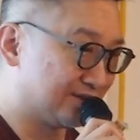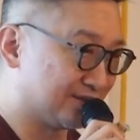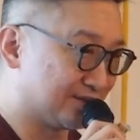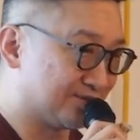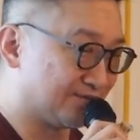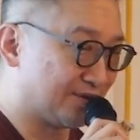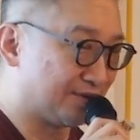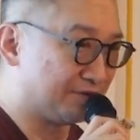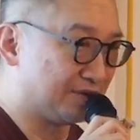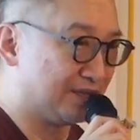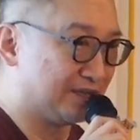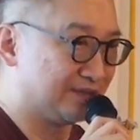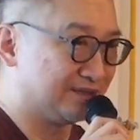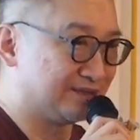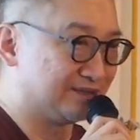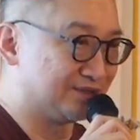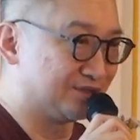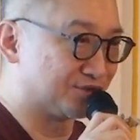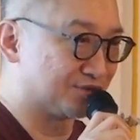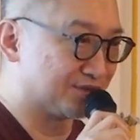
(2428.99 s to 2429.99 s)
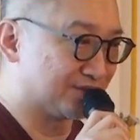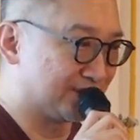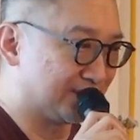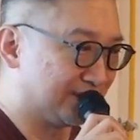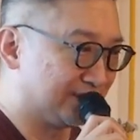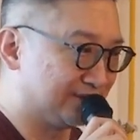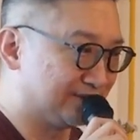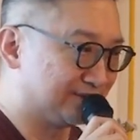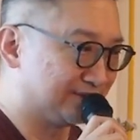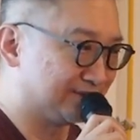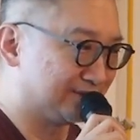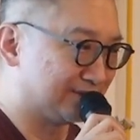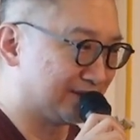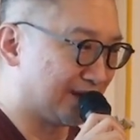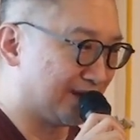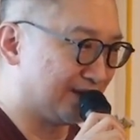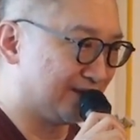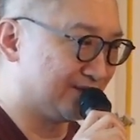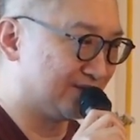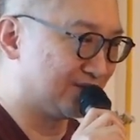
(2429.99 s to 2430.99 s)
He's a very interesting,
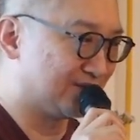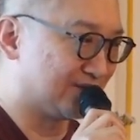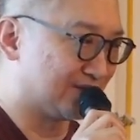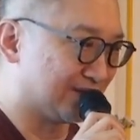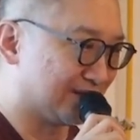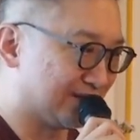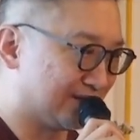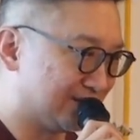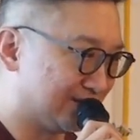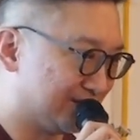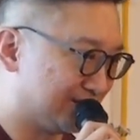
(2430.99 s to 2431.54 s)
nice, uh,